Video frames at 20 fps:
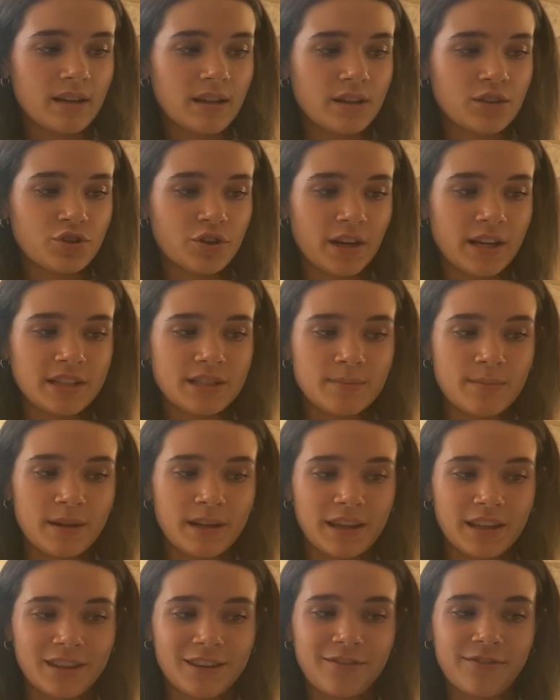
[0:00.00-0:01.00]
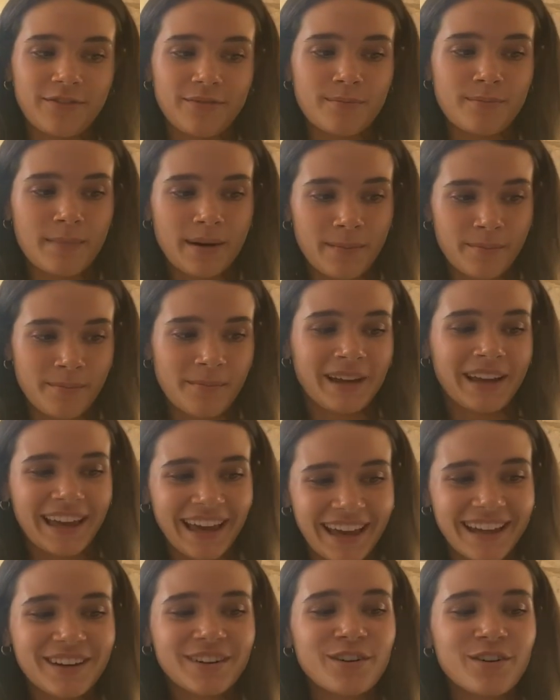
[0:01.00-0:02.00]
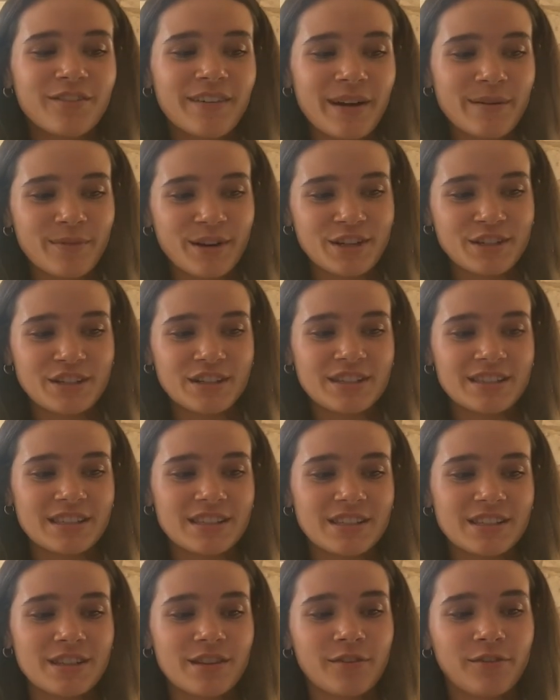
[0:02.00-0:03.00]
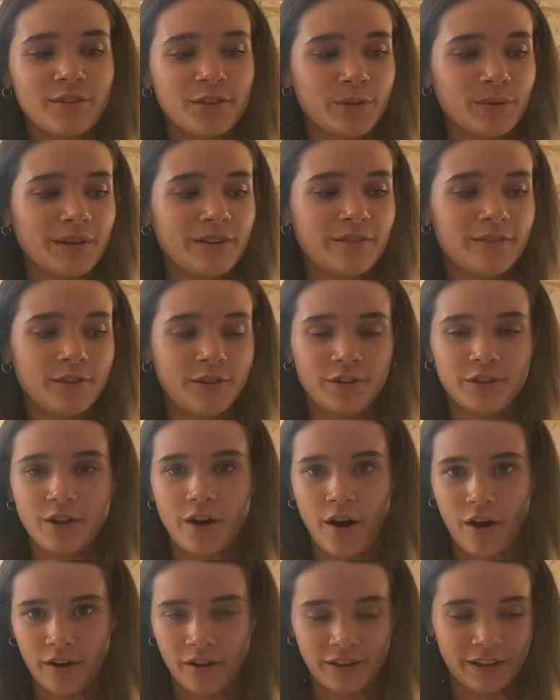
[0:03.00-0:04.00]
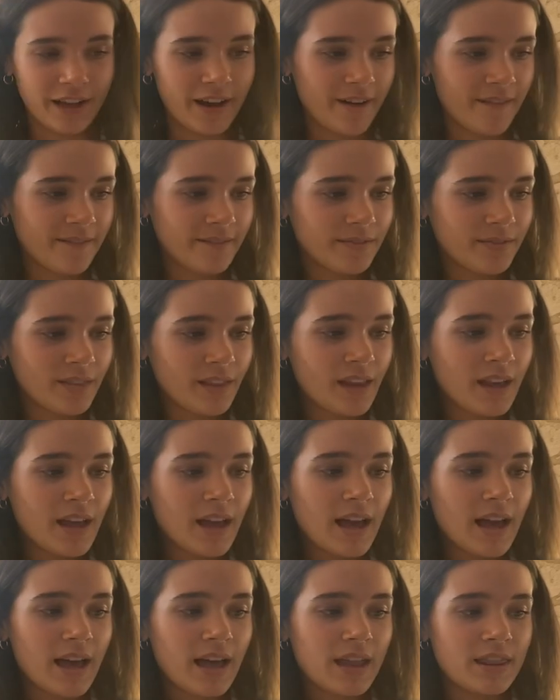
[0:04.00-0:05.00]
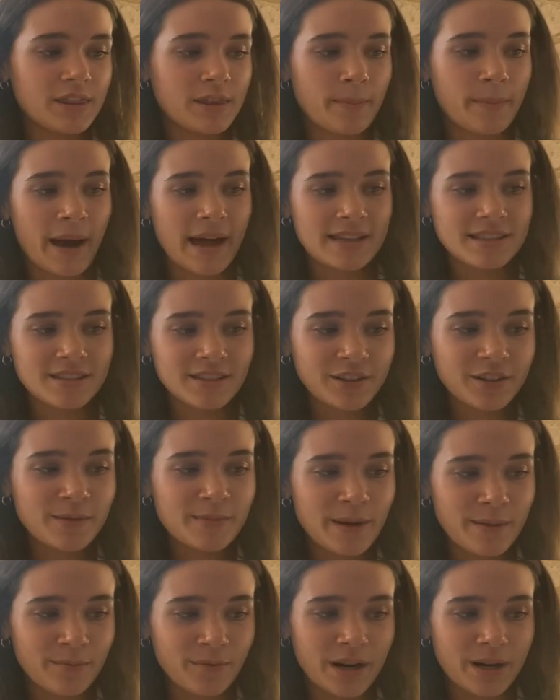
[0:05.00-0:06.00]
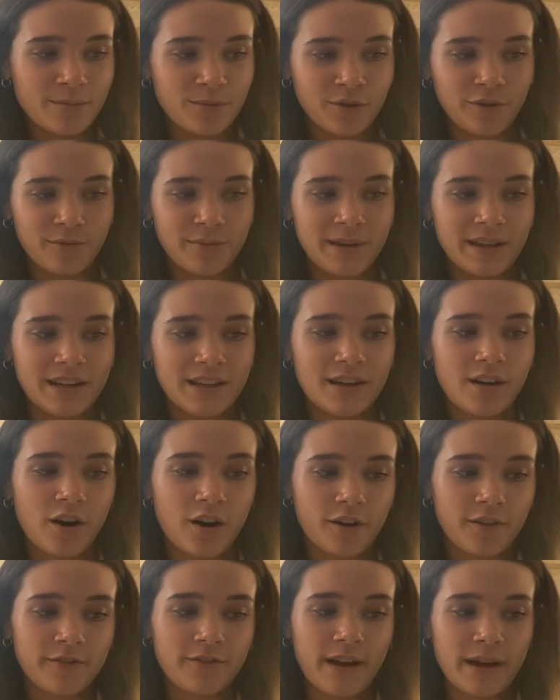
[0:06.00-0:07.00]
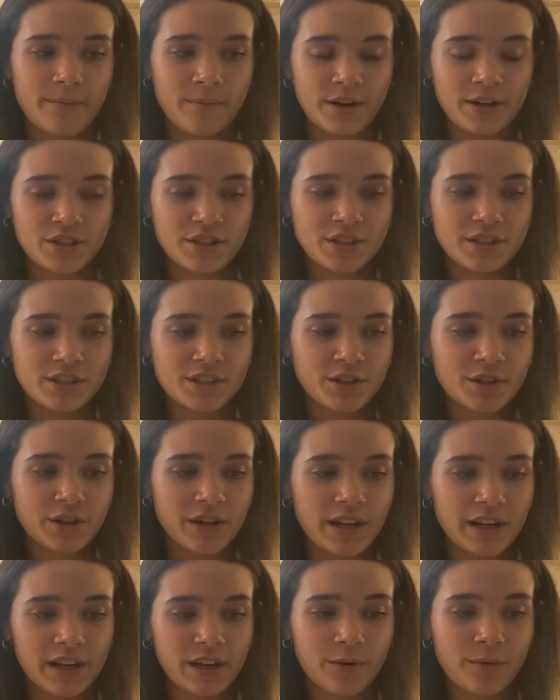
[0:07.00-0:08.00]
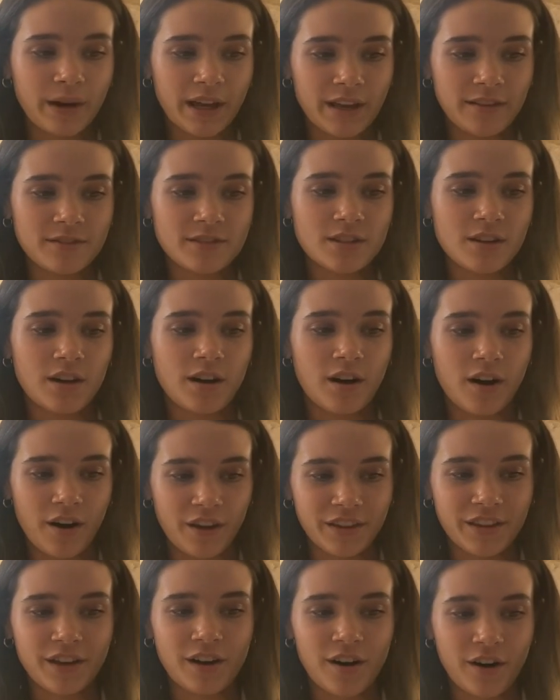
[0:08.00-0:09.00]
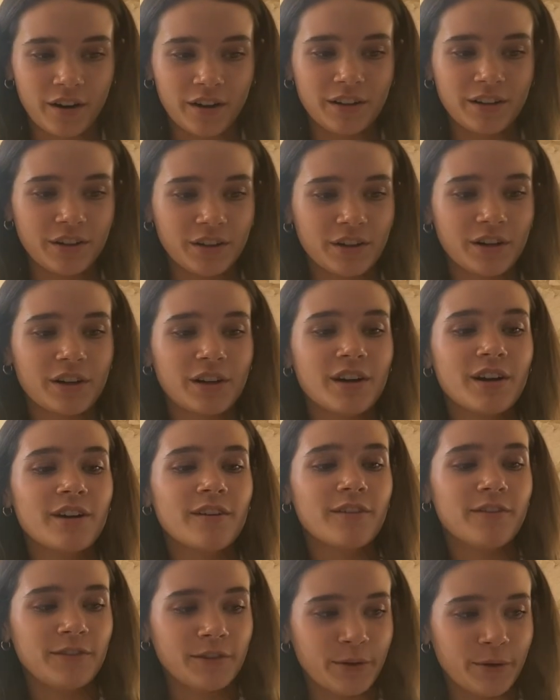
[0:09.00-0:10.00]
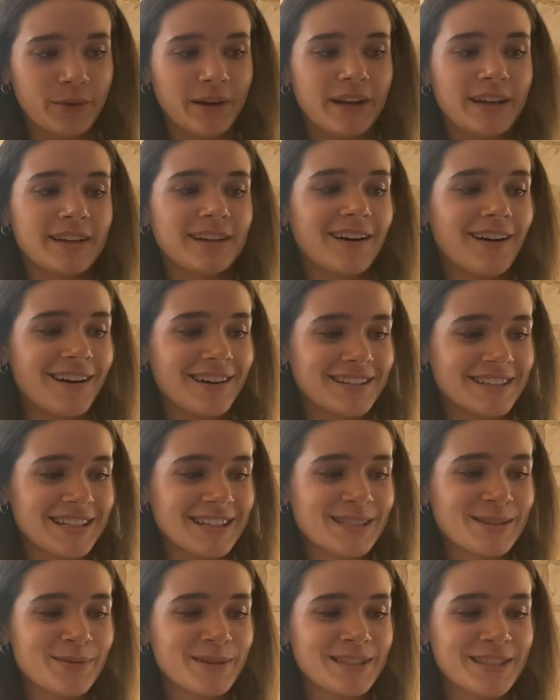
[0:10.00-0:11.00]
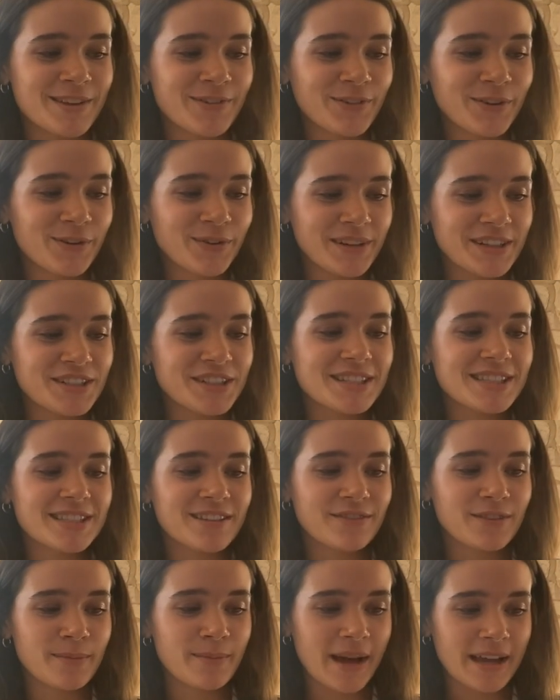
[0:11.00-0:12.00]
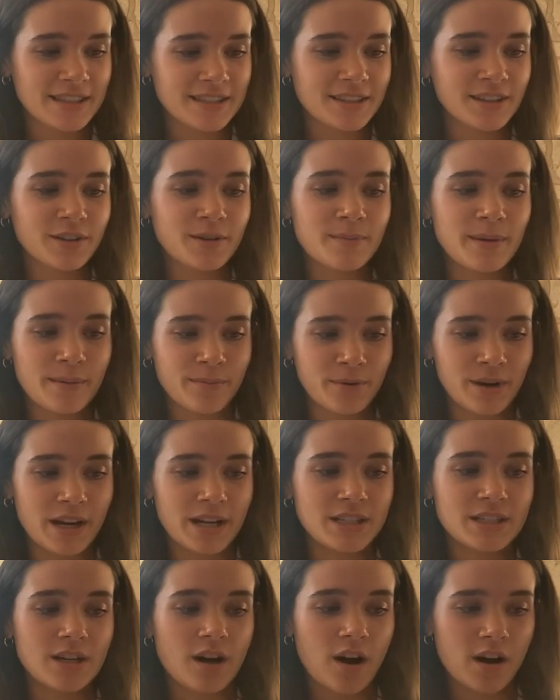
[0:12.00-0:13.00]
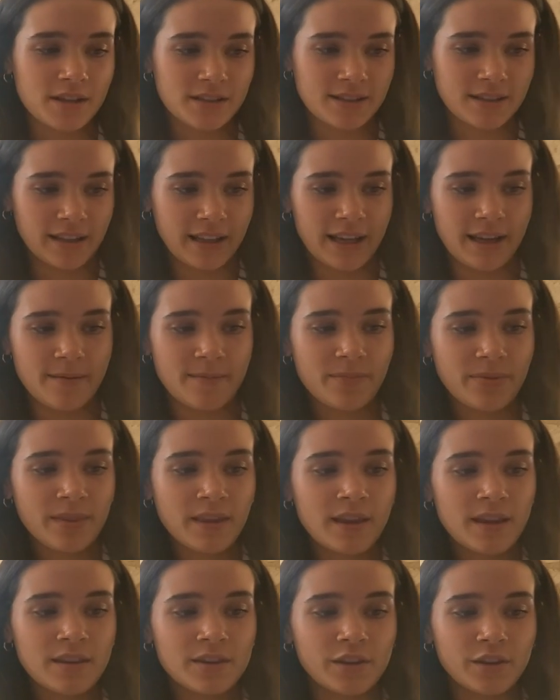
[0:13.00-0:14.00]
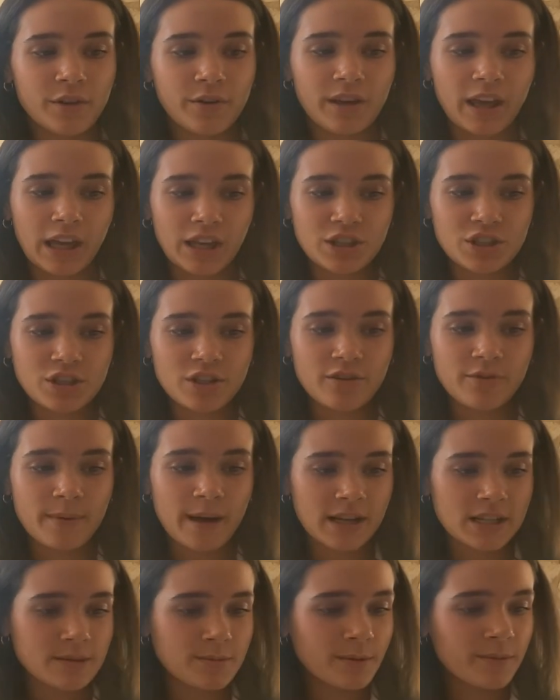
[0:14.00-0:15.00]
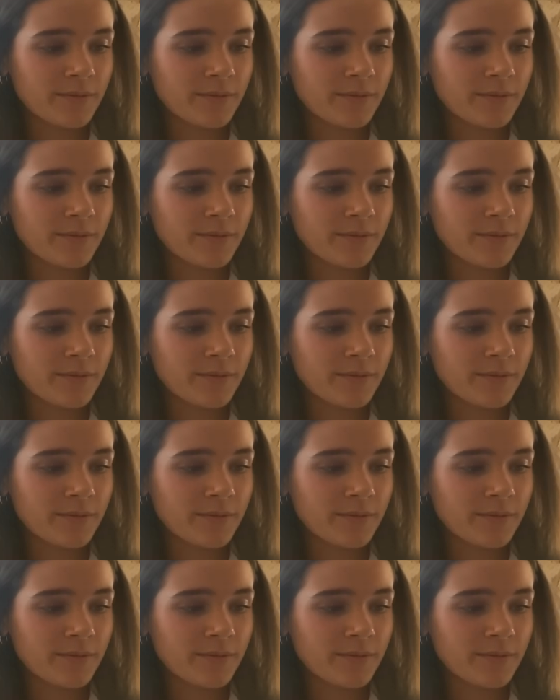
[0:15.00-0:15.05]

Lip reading: transmitting the mechanical vibrations into the fluid-filled cochlea. The basilar membrane movement are vibrations creating waves on the cochlear fluid, causing specific regions of the basilar membrane to oscillate. The location of maximum